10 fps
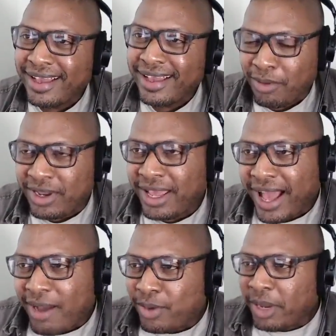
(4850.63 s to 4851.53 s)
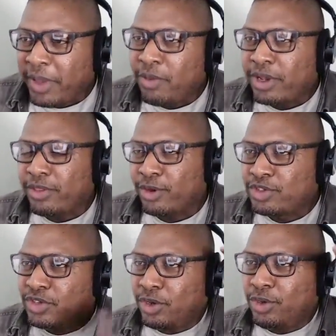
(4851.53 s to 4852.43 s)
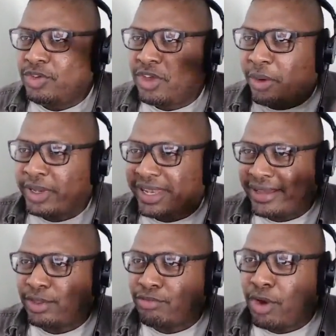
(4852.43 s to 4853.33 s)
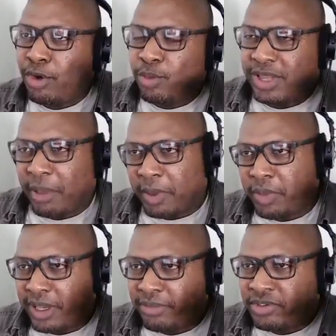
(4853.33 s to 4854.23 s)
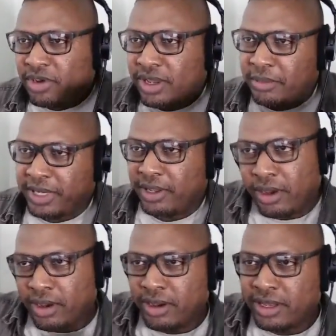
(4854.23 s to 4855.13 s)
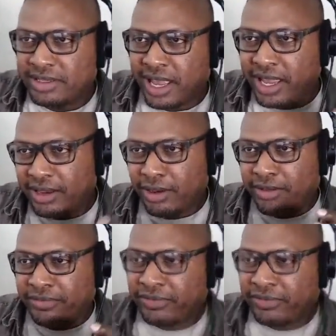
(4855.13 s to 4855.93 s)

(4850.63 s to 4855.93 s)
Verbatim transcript: I want to. I want to be one of those dudes going down the road with like my pickup truck and my dog is hanging off.